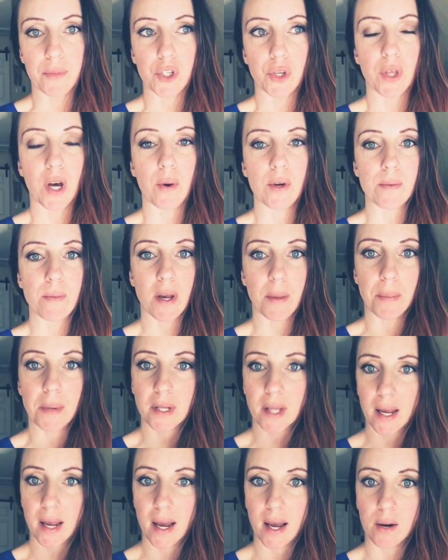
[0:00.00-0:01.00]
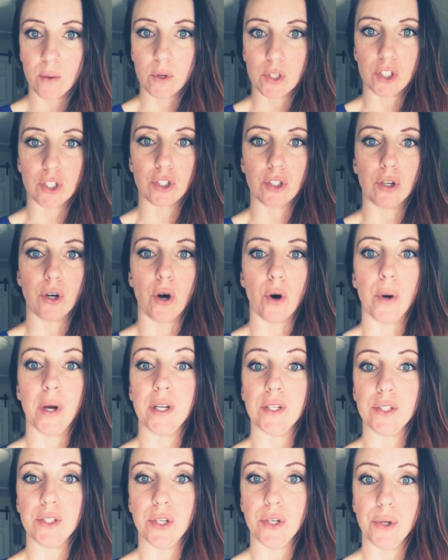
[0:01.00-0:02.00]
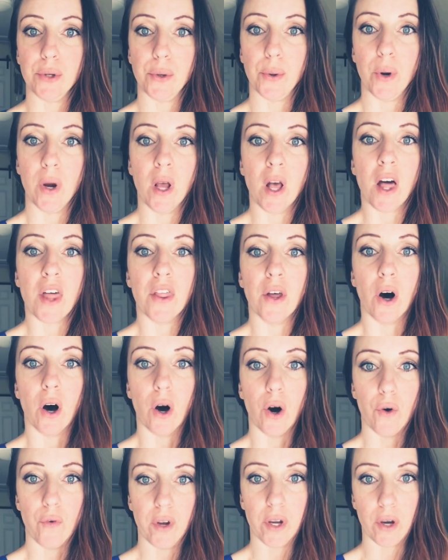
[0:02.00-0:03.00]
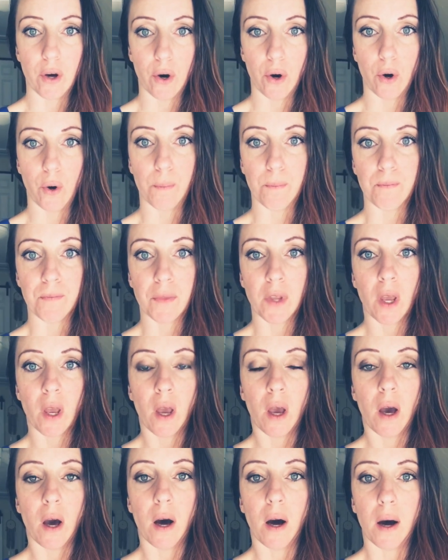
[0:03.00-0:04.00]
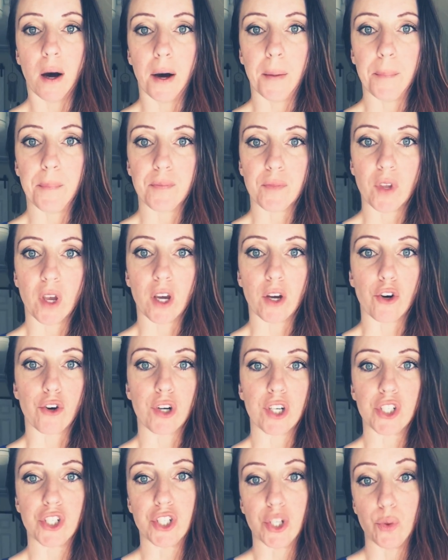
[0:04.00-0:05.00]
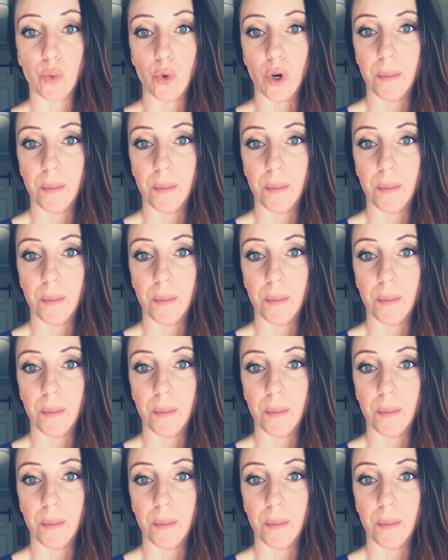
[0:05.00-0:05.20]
So that was my plan, was to go into the Hoving Home, a Christian